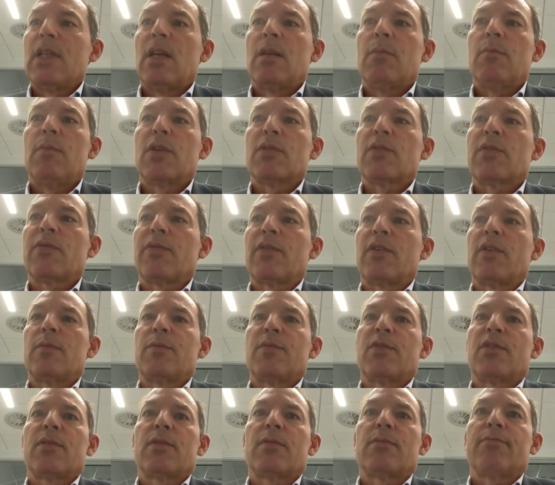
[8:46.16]
Most
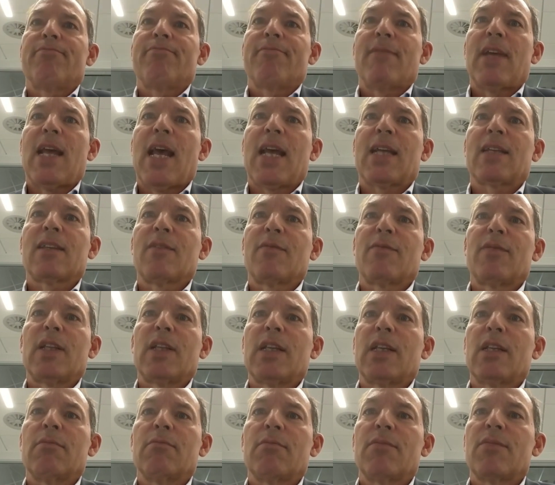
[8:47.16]
firms are
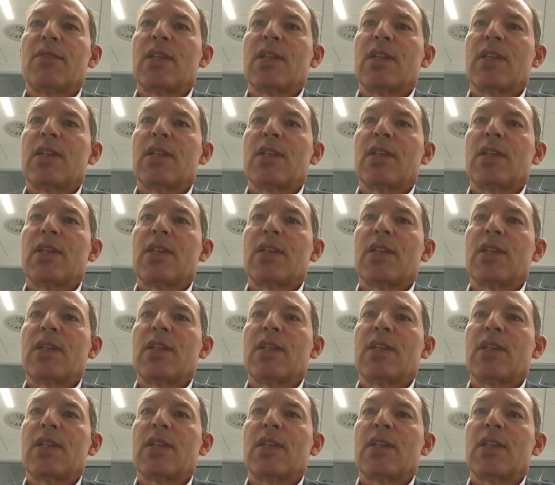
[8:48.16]
actively